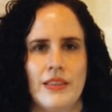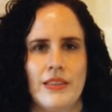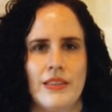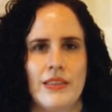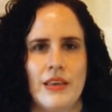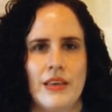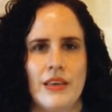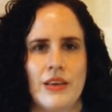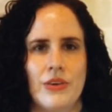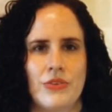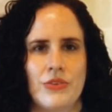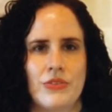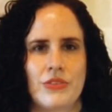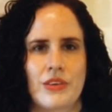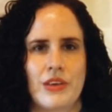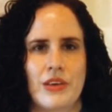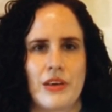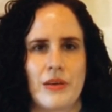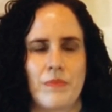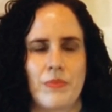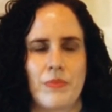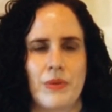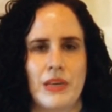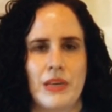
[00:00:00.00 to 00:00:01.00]
the host
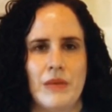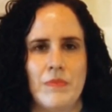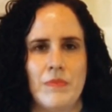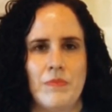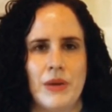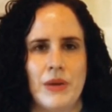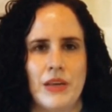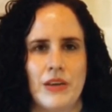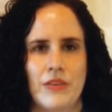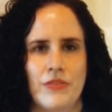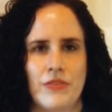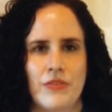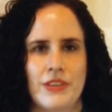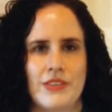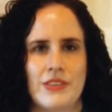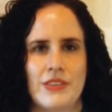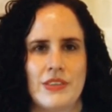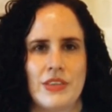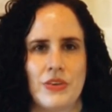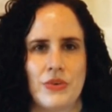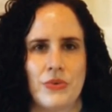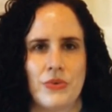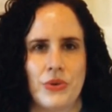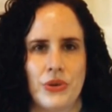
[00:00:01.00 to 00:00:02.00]
company
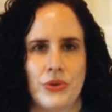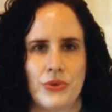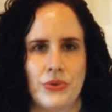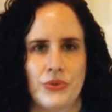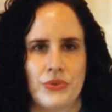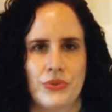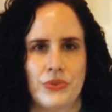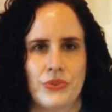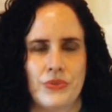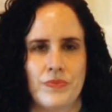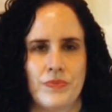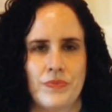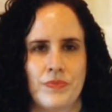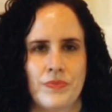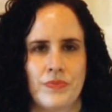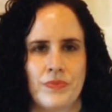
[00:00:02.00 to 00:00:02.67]
benefits and grows.